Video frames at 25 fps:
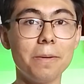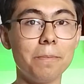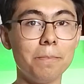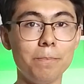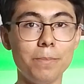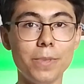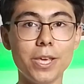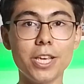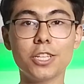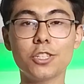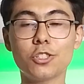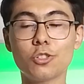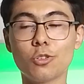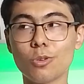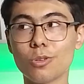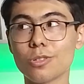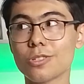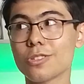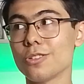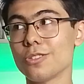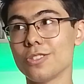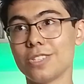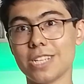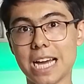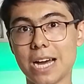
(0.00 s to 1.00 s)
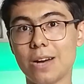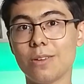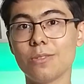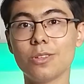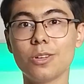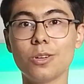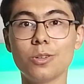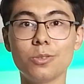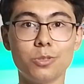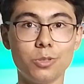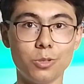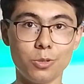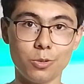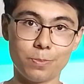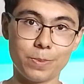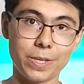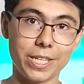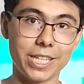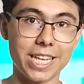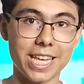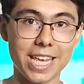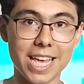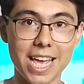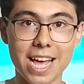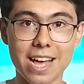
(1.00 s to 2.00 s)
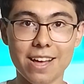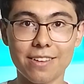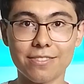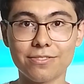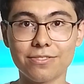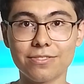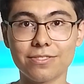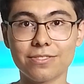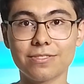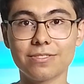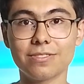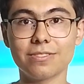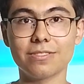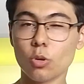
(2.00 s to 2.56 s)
Make sure to download UPDF.